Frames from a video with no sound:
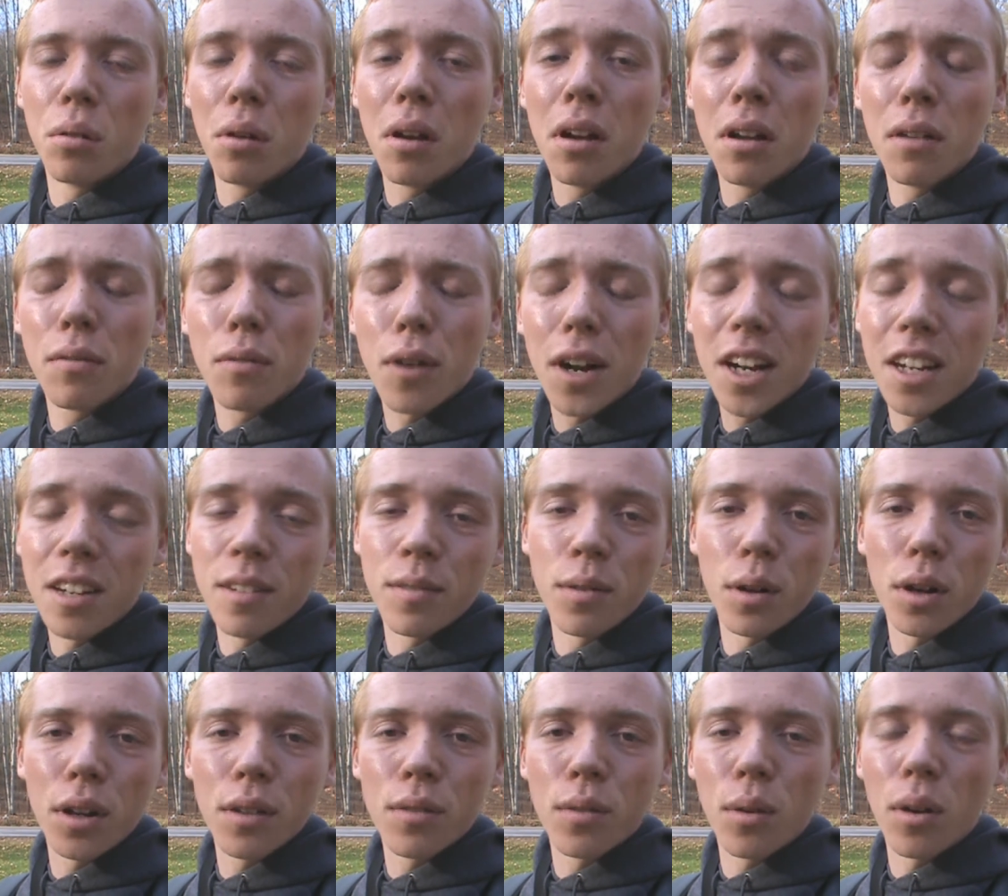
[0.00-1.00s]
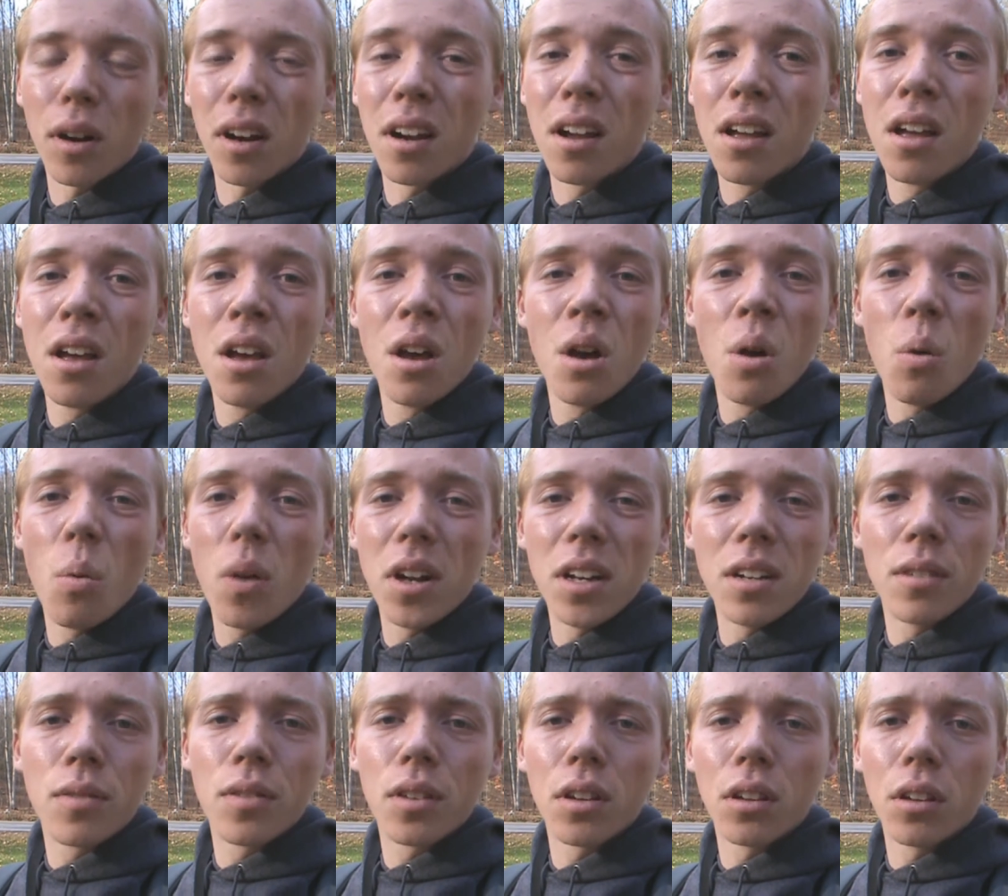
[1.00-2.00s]
1844,
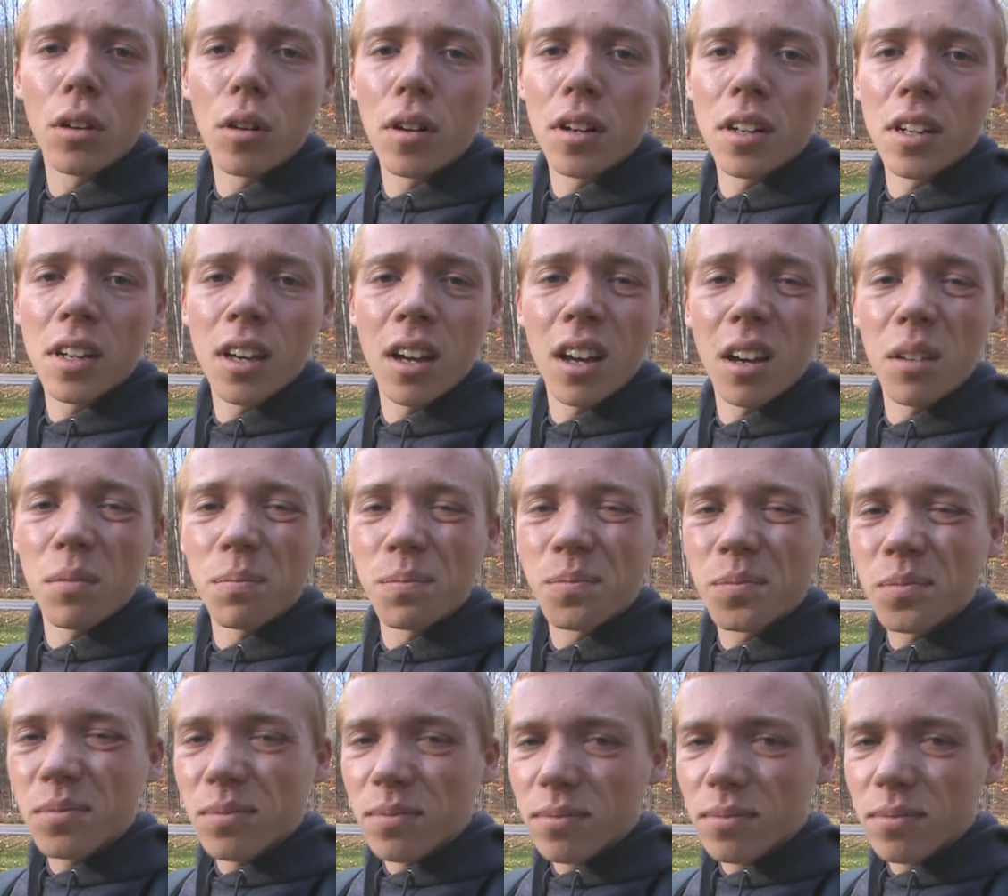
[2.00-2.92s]
waiting for the Lord to come,